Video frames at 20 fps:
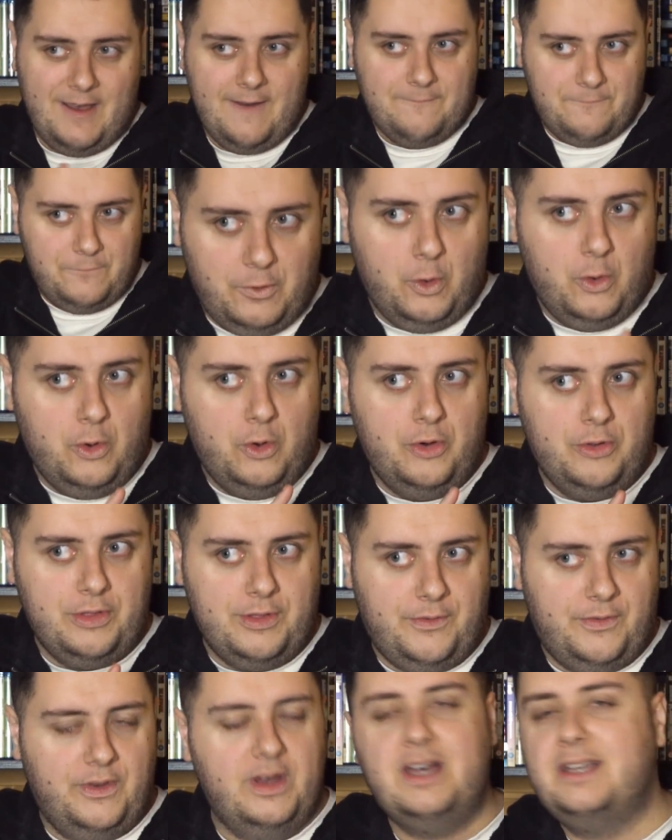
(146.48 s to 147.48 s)
for the
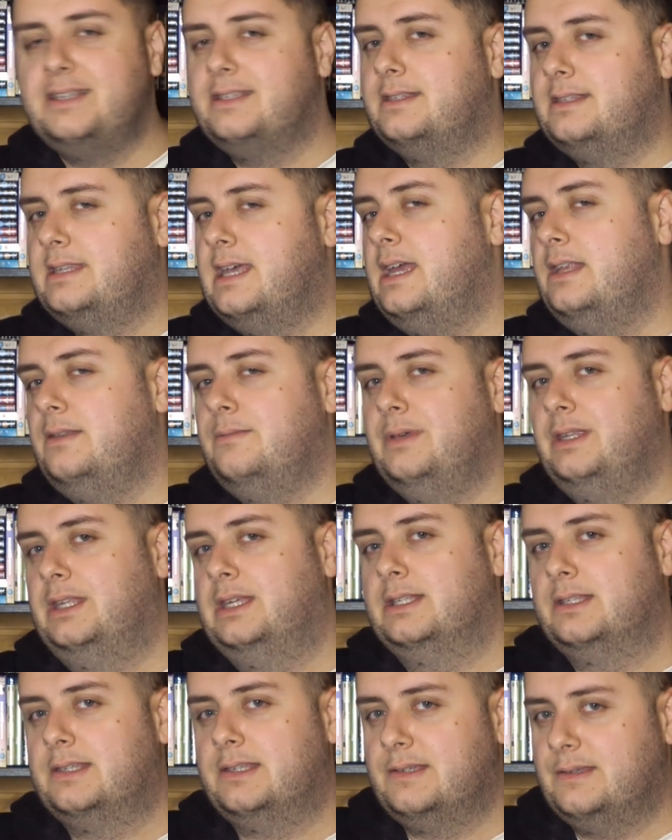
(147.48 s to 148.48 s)
first 10
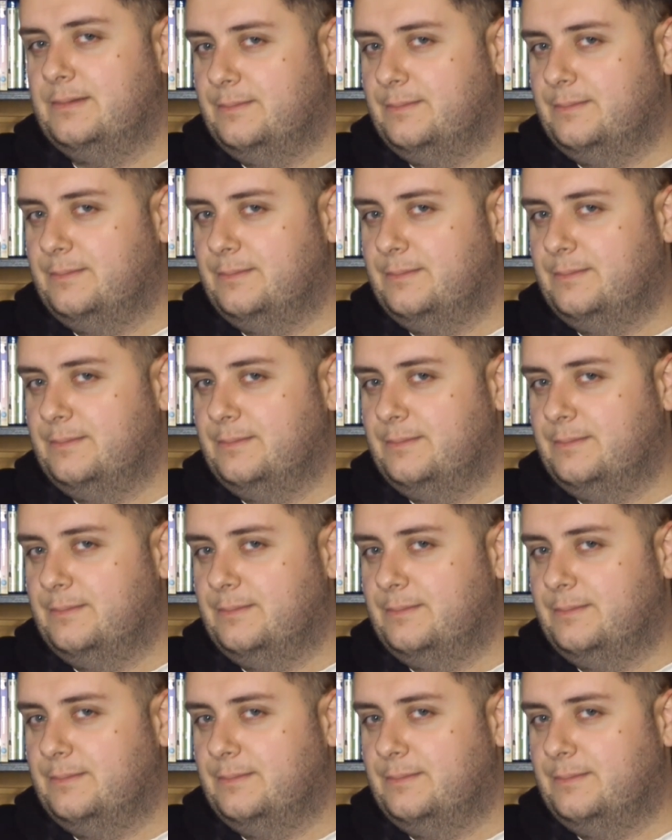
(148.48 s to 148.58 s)
minutes.